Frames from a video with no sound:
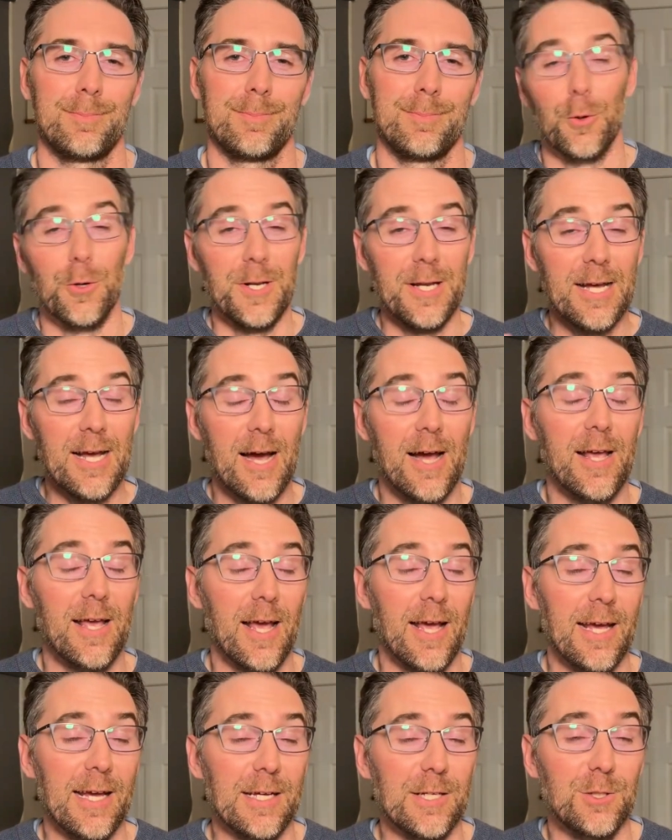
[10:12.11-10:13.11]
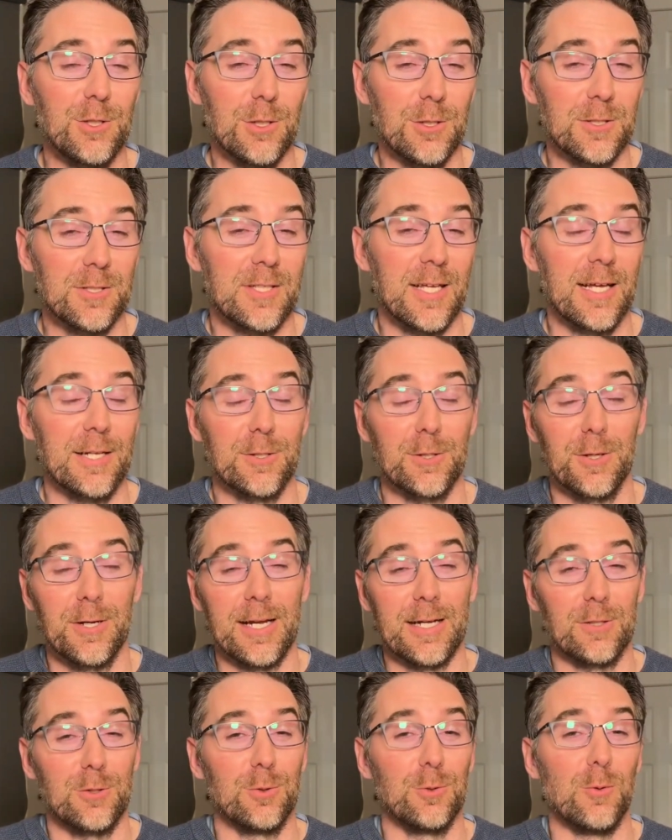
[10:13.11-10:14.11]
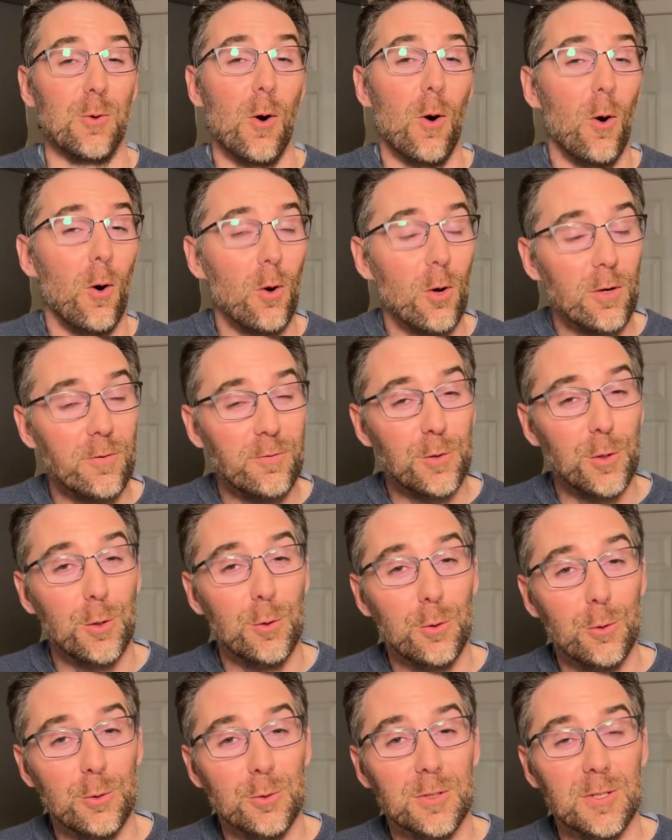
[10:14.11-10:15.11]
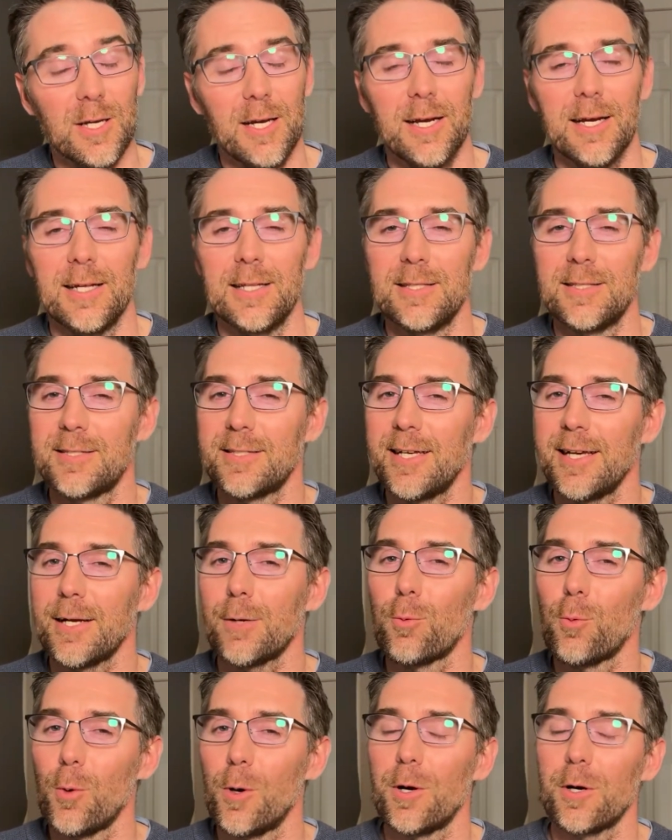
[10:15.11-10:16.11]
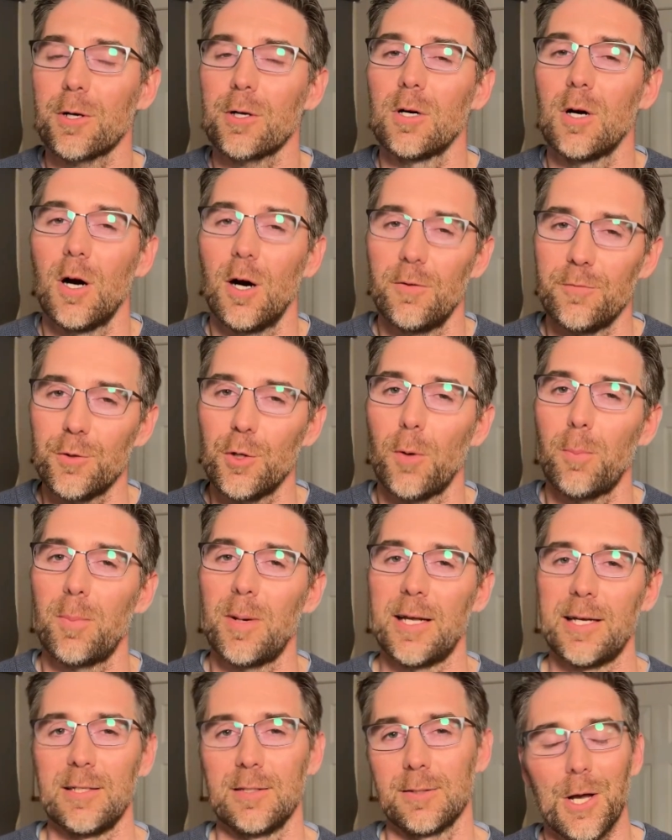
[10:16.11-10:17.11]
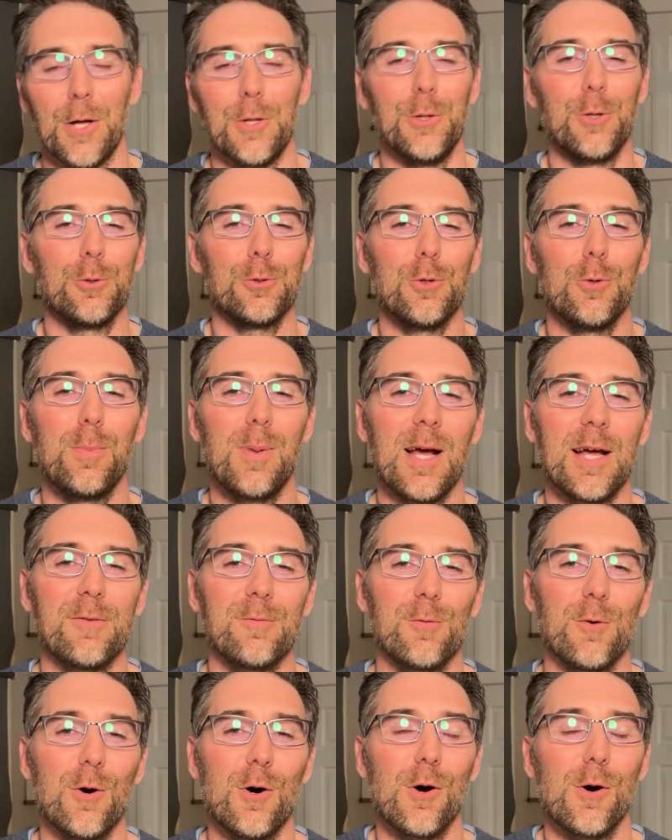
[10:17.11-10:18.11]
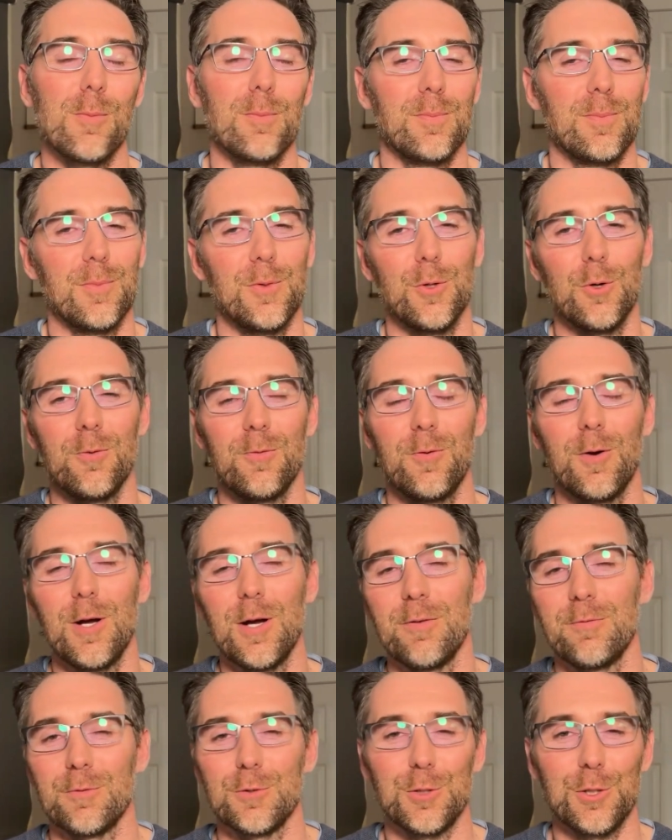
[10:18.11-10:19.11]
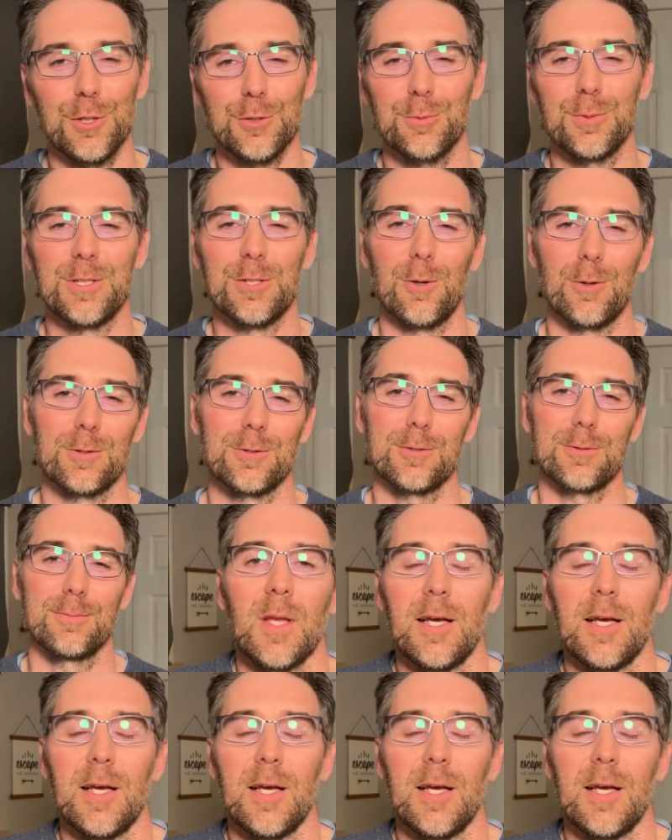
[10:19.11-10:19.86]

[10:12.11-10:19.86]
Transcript: An AI agent can connect to all of those and take work off your plate. No new platform, no fluff, just results.